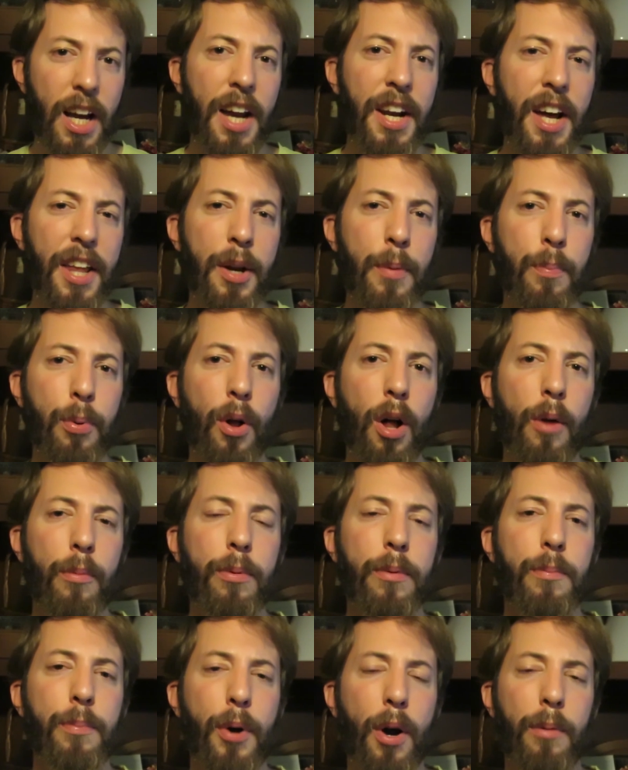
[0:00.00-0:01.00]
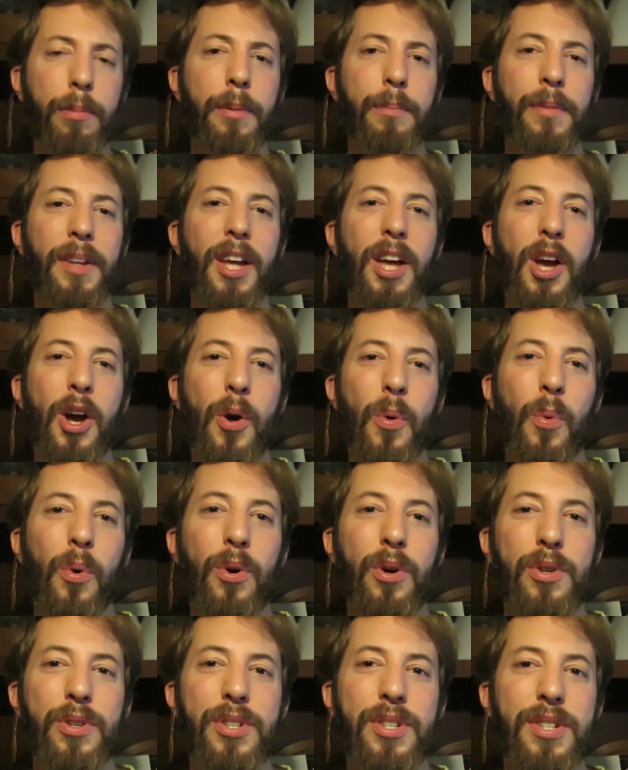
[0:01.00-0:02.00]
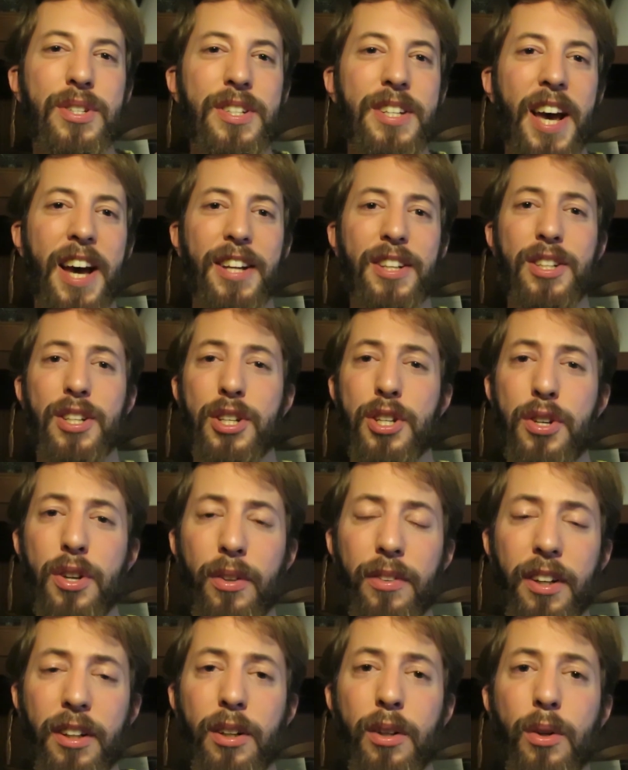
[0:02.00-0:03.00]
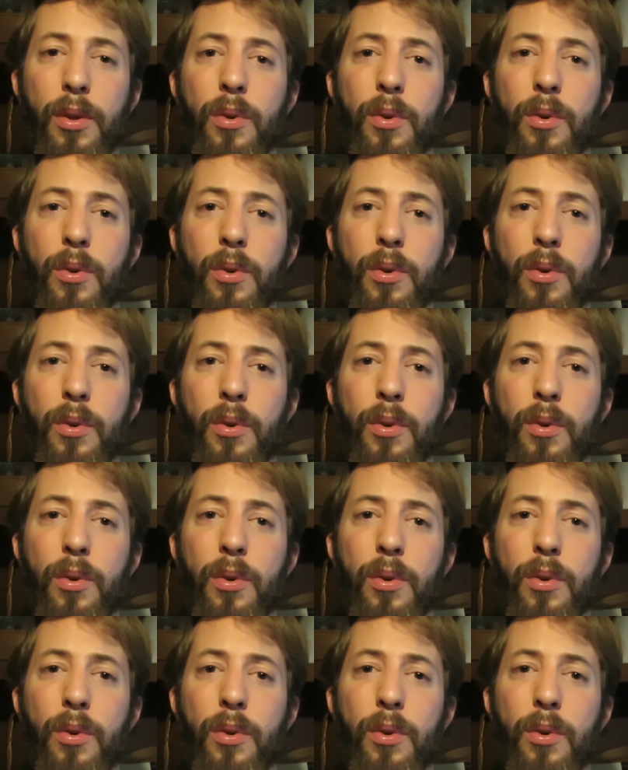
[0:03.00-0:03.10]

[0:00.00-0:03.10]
Another problem was that the children